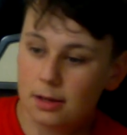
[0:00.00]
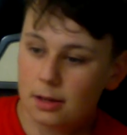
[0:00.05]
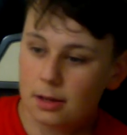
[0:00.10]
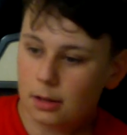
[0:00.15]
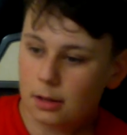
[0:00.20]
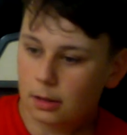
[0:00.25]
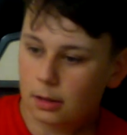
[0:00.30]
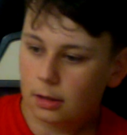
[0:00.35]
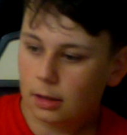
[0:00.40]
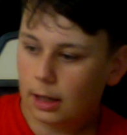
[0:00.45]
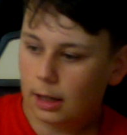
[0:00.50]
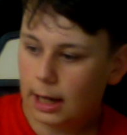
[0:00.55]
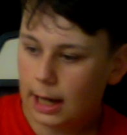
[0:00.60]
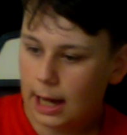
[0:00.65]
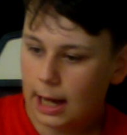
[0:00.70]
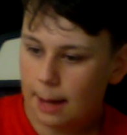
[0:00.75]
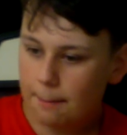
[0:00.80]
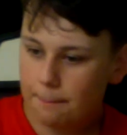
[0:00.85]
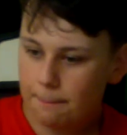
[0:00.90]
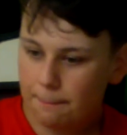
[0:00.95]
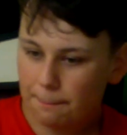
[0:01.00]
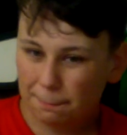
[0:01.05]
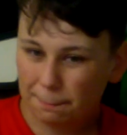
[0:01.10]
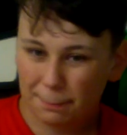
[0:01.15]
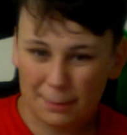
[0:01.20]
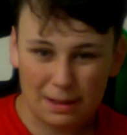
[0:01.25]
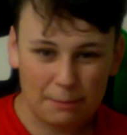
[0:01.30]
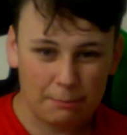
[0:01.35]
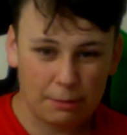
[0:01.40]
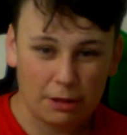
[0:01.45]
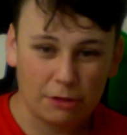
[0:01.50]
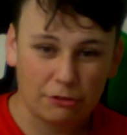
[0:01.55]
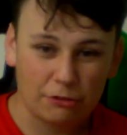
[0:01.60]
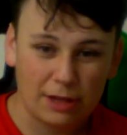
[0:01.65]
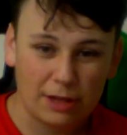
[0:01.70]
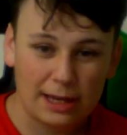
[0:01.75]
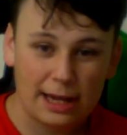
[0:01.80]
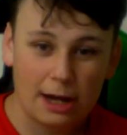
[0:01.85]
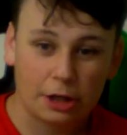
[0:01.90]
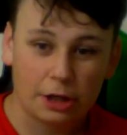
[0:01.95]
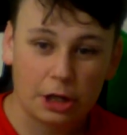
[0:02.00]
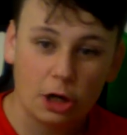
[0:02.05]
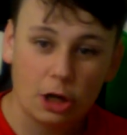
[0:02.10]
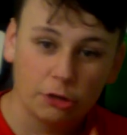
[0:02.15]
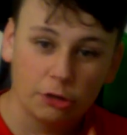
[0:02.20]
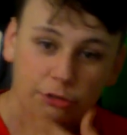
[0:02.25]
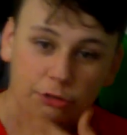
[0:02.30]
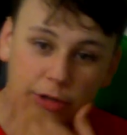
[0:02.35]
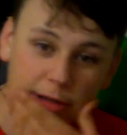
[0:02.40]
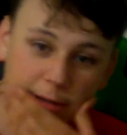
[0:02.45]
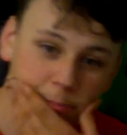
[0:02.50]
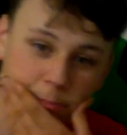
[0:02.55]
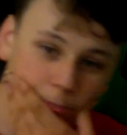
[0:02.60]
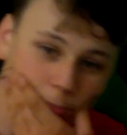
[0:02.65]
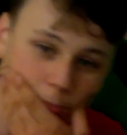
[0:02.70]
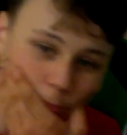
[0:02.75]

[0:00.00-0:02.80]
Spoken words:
Personally, I can't see.